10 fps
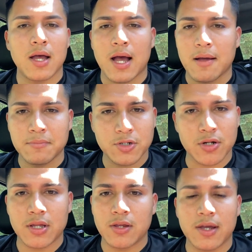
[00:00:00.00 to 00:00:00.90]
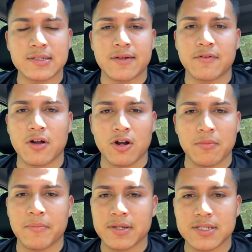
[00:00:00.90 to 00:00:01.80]
I'm sure that you guys have heard
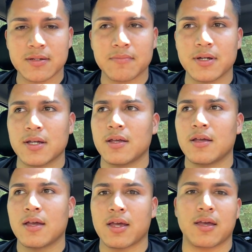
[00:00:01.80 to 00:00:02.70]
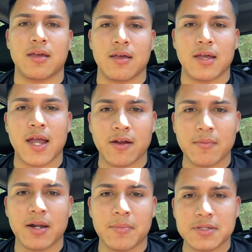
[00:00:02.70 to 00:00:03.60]
me mess up, but hey,
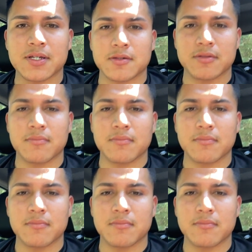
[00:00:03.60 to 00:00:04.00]
everybody mess up.